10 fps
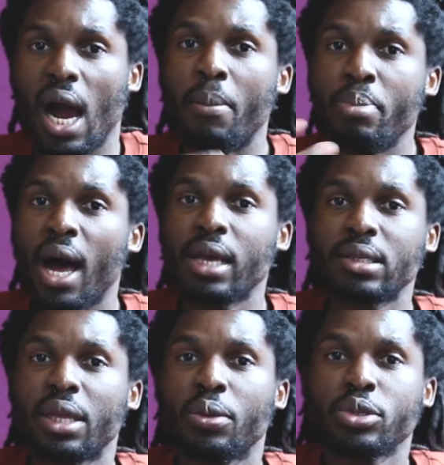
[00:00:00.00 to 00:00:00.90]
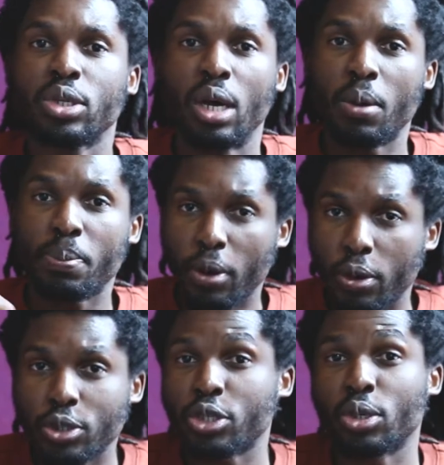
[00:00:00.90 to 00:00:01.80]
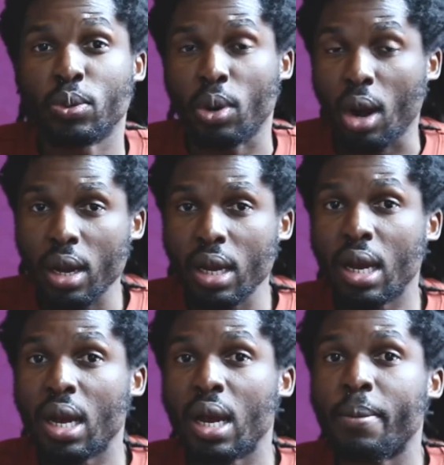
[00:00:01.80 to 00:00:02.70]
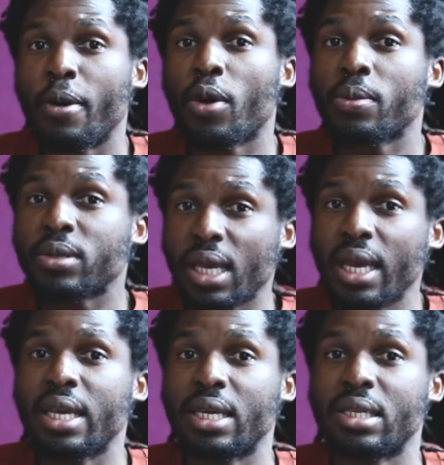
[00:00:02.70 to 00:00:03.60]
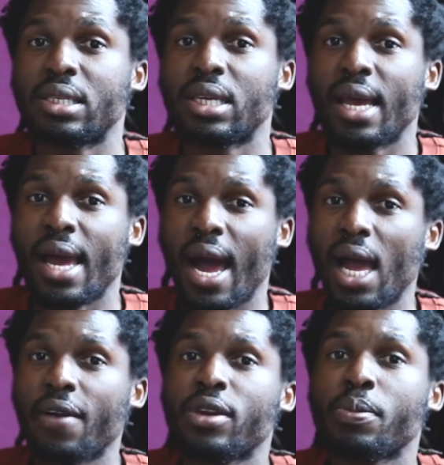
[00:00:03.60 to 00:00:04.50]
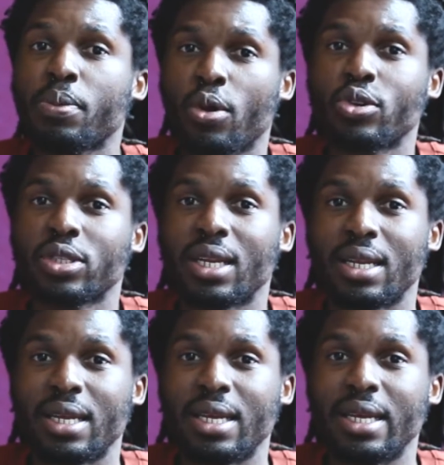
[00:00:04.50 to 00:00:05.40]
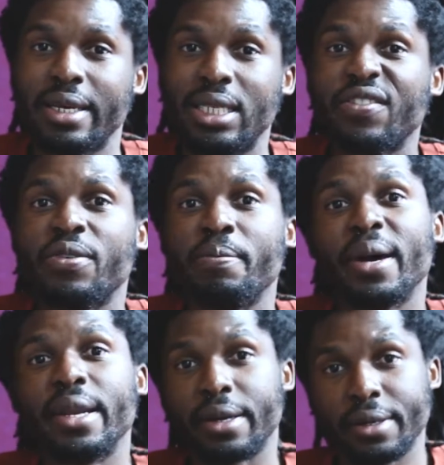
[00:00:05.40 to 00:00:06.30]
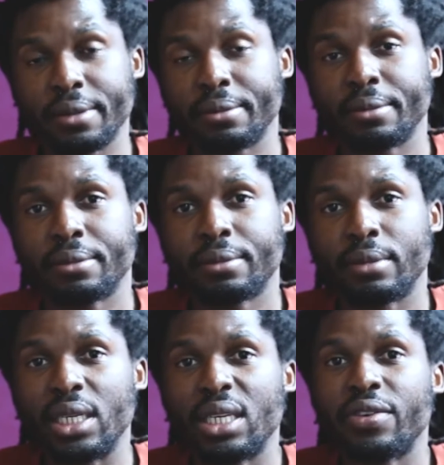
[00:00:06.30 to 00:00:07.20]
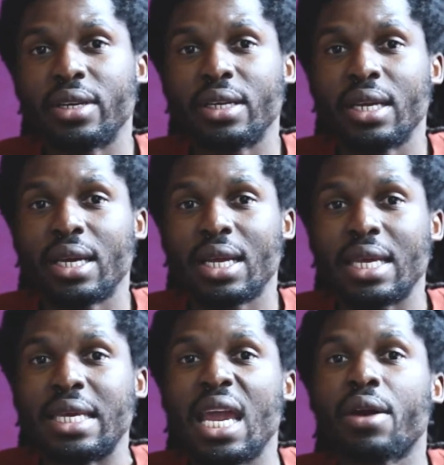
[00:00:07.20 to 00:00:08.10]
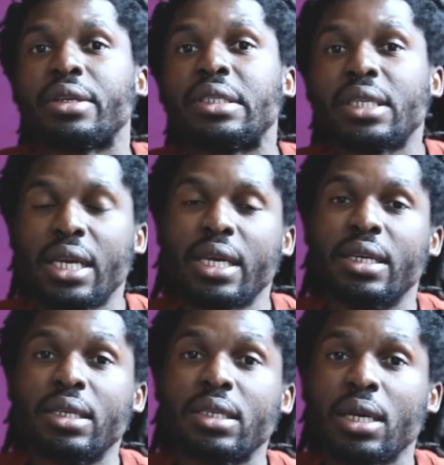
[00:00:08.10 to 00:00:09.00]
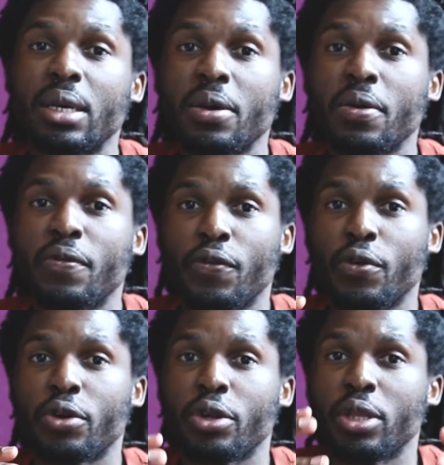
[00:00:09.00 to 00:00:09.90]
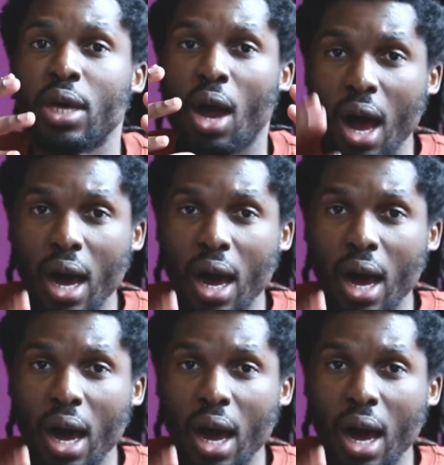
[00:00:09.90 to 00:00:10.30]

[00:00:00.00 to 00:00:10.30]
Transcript: I'm not saying those approaches are wrong, but what I'm saying is I have an approach that is even better, that even guarantees for the